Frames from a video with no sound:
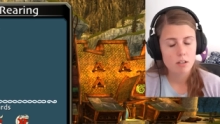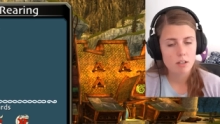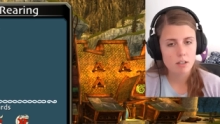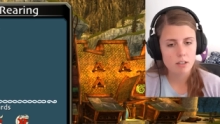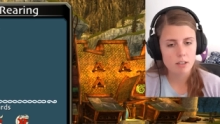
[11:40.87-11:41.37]
of
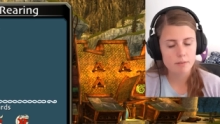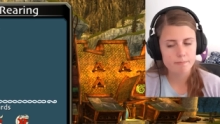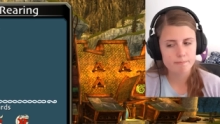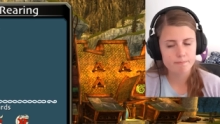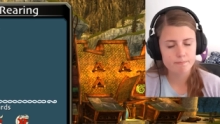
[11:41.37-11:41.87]

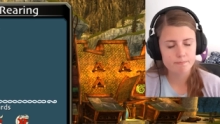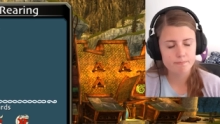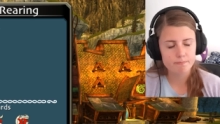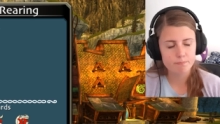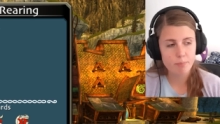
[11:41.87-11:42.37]

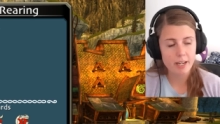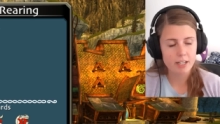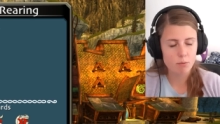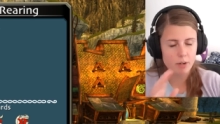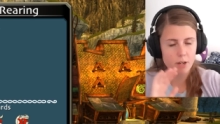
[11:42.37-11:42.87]
um,
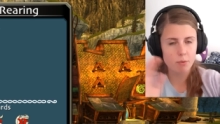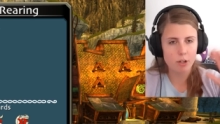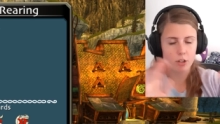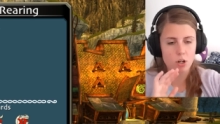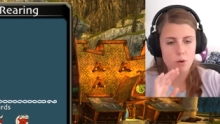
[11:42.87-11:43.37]
pick where you want
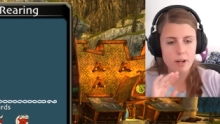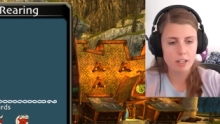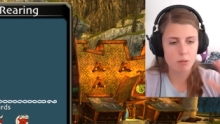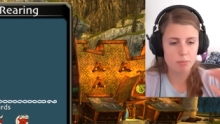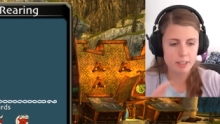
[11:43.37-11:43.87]
to go and
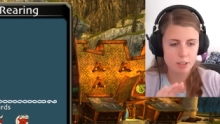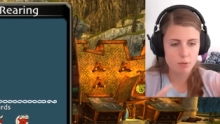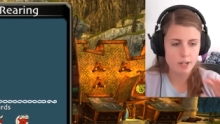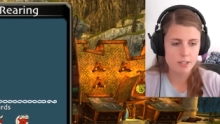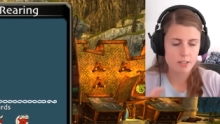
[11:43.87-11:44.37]
complete the
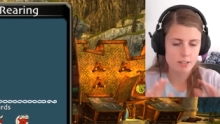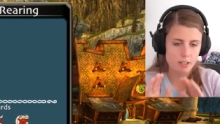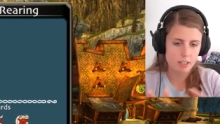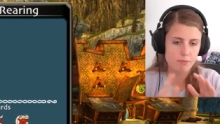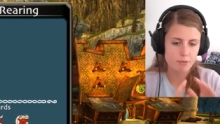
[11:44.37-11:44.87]
quests in a
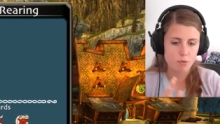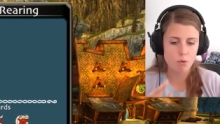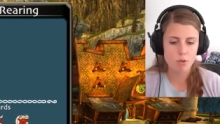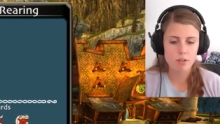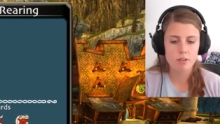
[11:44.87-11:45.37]
different
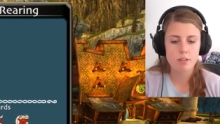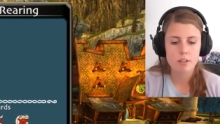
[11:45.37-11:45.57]
order.